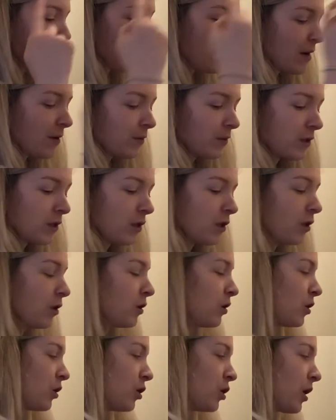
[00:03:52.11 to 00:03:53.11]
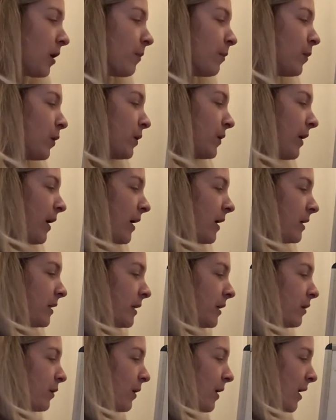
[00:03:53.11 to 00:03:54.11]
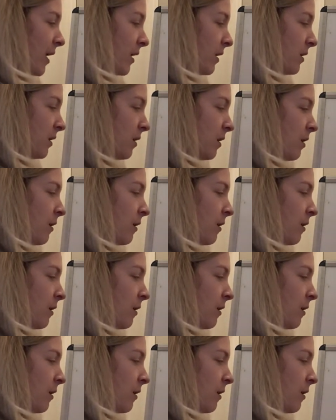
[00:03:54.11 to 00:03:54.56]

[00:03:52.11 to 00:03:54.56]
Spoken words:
able to jump on 8 in your head.